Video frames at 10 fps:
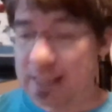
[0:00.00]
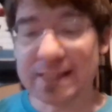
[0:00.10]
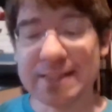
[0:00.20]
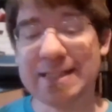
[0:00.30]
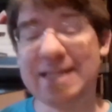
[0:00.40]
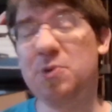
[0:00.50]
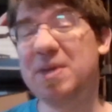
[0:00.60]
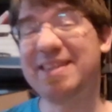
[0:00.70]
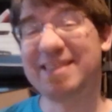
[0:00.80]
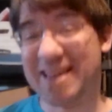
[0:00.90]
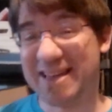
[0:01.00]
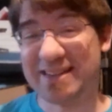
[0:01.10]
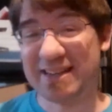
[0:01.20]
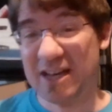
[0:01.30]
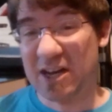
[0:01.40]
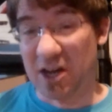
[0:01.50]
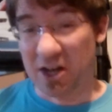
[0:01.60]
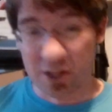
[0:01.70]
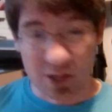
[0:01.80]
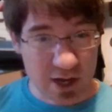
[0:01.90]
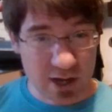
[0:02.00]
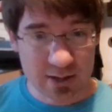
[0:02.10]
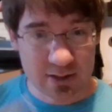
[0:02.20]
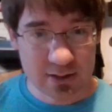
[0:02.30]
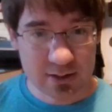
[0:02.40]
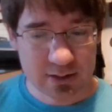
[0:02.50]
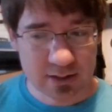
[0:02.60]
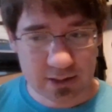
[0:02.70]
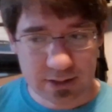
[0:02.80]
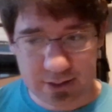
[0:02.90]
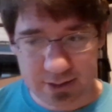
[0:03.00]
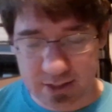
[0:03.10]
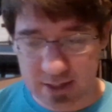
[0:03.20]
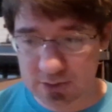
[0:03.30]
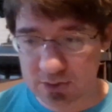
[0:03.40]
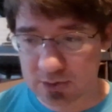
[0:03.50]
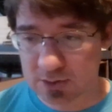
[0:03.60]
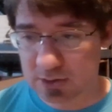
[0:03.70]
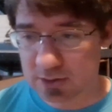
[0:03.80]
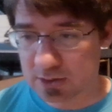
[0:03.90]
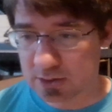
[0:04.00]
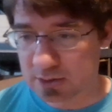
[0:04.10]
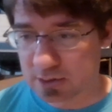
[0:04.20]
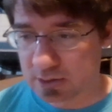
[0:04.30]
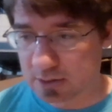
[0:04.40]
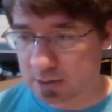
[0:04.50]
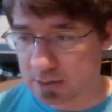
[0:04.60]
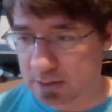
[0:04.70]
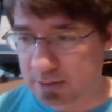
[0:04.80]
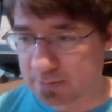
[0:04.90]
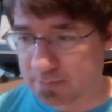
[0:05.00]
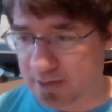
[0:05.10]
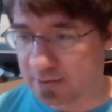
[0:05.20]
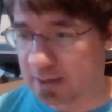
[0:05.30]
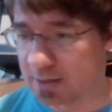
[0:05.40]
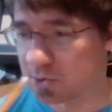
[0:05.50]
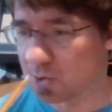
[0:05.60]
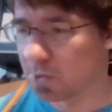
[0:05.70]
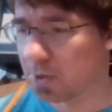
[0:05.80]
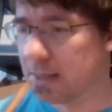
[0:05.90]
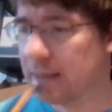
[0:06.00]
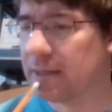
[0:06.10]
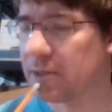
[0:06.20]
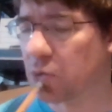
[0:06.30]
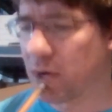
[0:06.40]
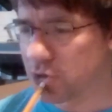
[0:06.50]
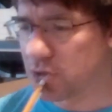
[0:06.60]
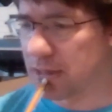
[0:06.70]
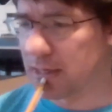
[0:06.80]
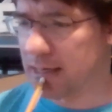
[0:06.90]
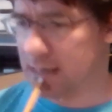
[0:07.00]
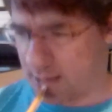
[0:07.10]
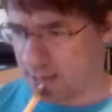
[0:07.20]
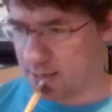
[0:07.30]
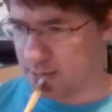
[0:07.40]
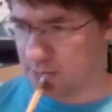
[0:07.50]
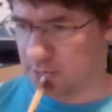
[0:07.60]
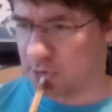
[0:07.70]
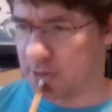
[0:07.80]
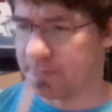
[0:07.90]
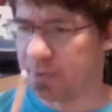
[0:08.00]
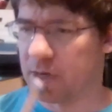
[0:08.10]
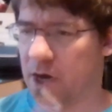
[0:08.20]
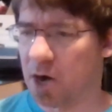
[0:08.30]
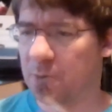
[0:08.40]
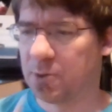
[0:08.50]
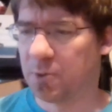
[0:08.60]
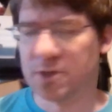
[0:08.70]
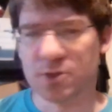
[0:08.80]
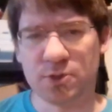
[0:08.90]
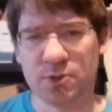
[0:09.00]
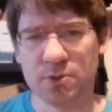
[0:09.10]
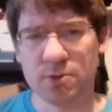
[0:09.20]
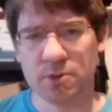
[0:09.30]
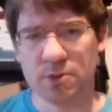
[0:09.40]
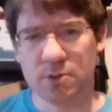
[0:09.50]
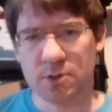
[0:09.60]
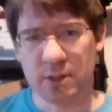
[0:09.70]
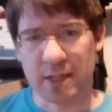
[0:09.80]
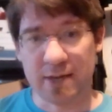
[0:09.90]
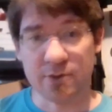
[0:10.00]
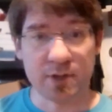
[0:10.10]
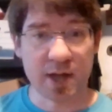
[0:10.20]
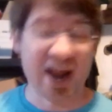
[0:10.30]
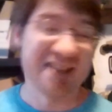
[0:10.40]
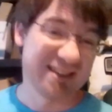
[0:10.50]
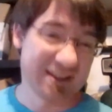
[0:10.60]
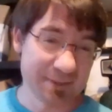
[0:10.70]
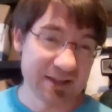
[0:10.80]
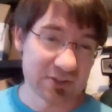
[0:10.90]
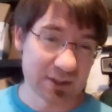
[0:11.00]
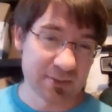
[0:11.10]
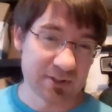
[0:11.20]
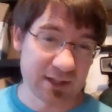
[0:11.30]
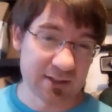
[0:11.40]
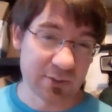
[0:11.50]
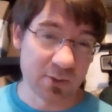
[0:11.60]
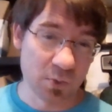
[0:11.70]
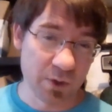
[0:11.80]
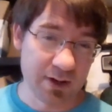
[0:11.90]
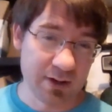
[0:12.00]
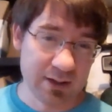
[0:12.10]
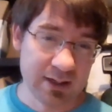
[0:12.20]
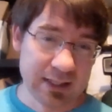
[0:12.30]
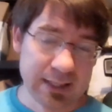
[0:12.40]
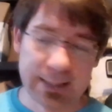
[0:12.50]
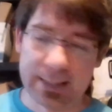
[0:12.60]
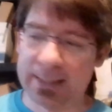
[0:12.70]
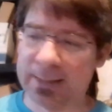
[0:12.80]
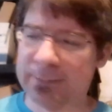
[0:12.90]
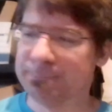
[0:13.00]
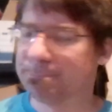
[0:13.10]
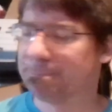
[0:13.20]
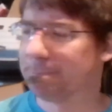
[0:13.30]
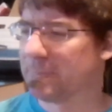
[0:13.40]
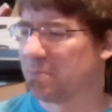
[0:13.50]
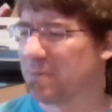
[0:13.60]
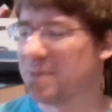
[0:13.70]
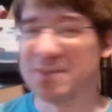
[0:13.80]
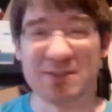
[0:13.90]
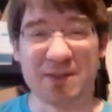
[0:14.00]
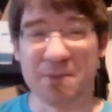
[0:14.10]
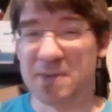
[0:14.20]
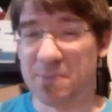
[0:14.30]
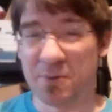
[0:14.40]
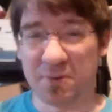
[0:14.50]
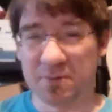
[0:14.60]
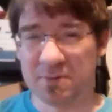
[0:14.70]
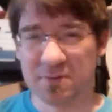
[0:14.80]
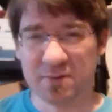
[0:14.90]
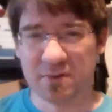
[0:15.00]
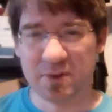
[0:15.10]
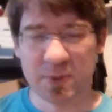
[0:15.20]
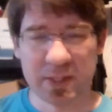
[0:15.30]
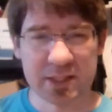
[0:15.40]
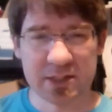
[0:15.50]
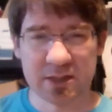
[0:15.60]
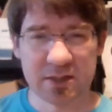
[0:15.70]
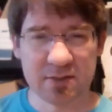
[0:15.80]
continuing then along this method. So question is, right, are we going to land or not? I think it makes some sense we would. Um, there might be some people that want to